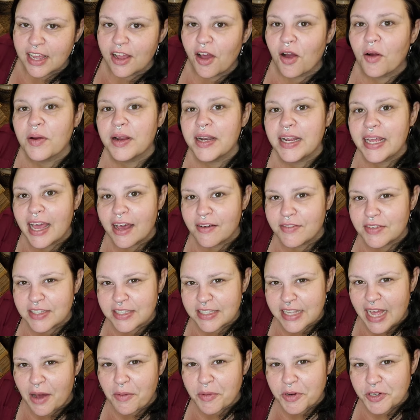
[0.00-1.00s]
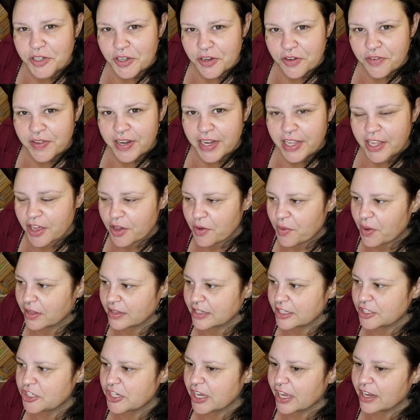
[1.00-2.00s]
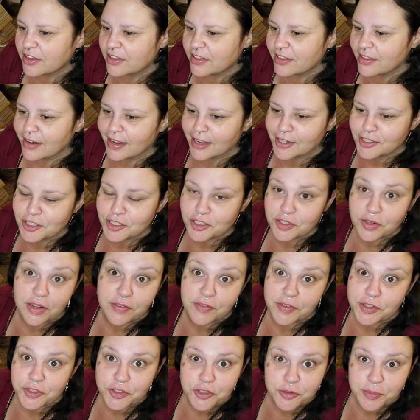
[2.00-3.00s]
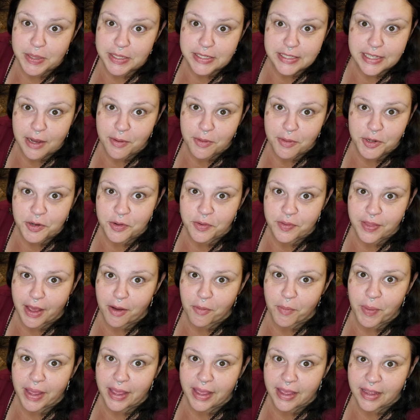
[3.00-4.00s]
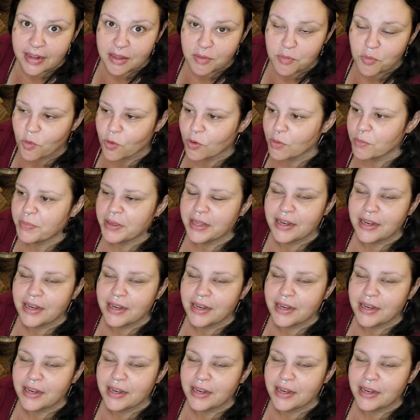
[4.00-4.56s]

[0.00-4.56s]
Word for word: I already have a sourdough video on the channel, and I actually don't even do my sourdough that way anymore,